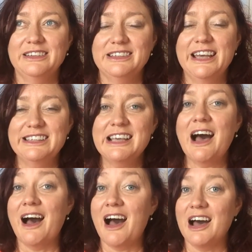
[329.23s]
it's
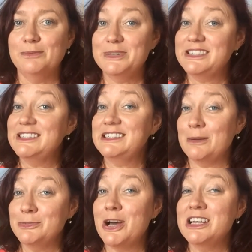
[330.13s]
hard. Business,
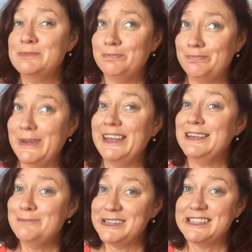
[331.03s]
sometimes being
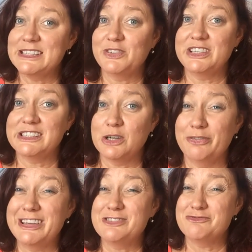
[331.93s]
in business for
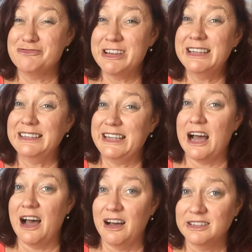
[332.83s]
yourself is really
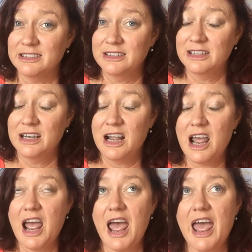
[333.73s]
hard.
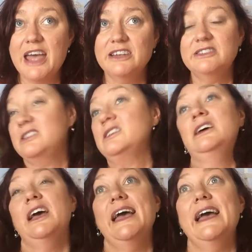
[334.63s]
And
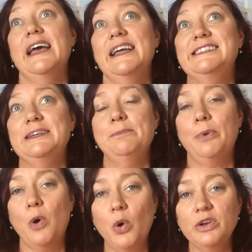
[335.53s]
it's
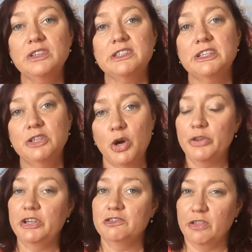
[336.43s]
important to know
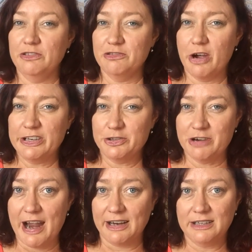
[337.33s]
that you're on the right
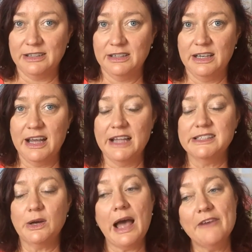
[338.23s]
track. And
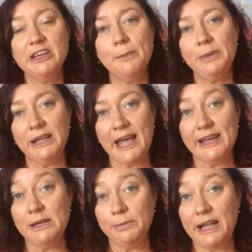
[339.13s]
so having a
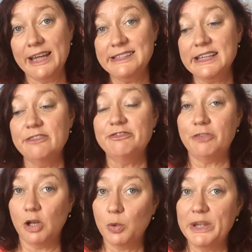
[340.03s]
plan in place and
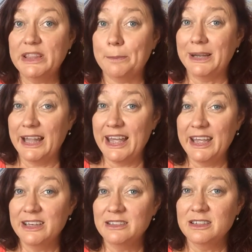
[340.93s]
following the
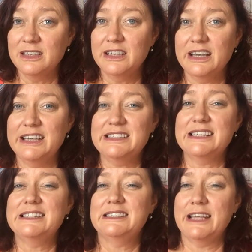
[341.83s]
plan is
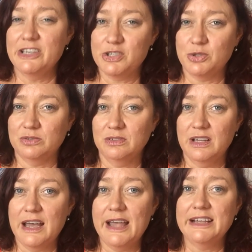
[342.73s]
essential.
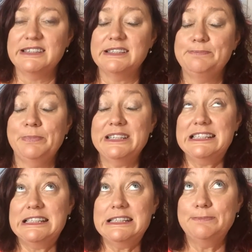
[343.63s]
And it's
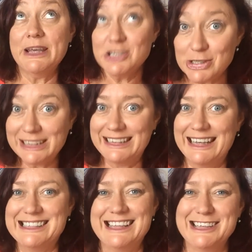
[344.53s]
especially
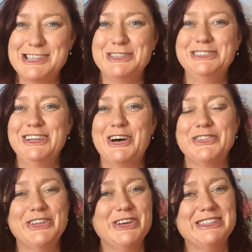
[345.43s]
essential
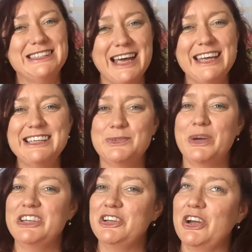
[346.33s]
on those days
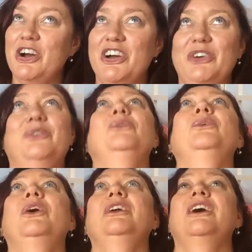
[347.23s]
where you go,
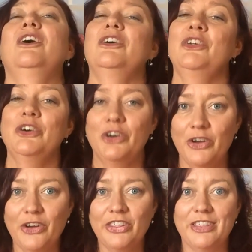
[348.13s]
what on
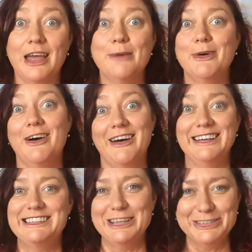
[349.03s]
earth am I
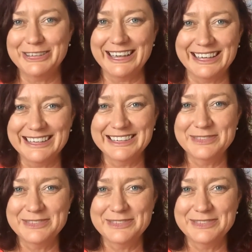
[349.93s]
doing?